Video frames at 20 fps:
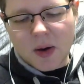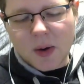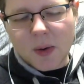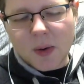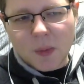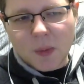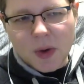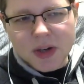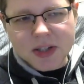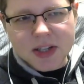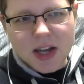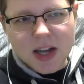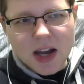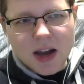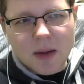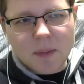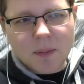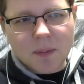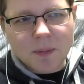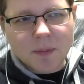one
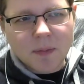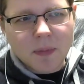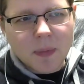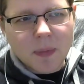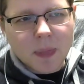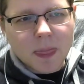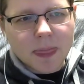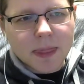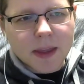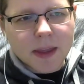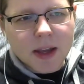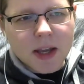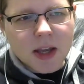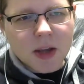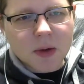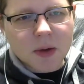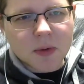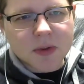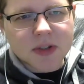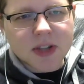time
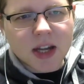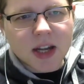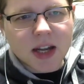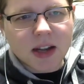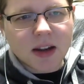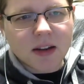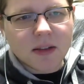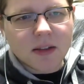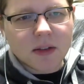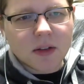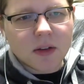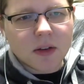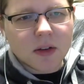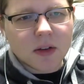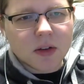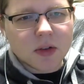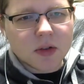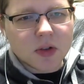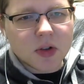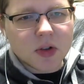he was like,
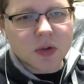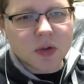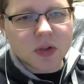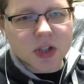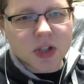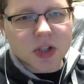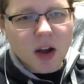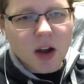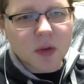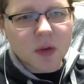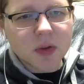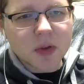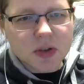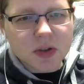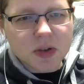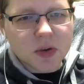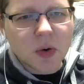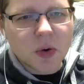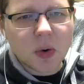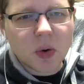dude, check out this
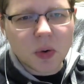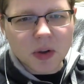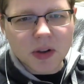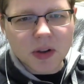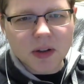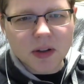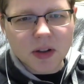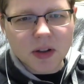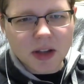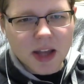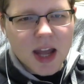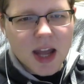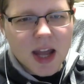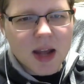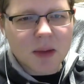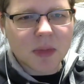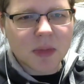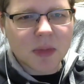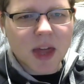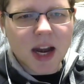cool
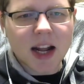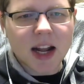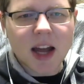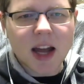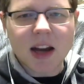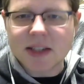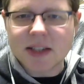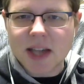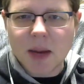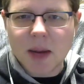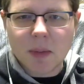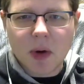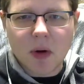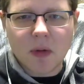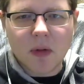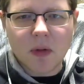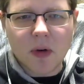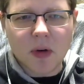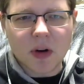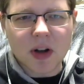game that I got a demo
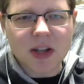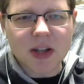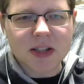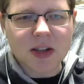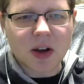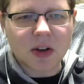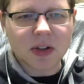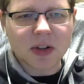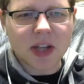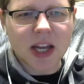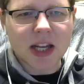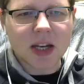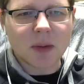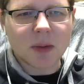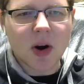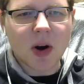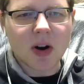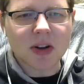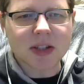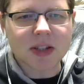for. It's called Kingdom
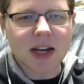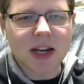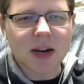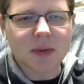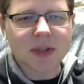Hearts. And I was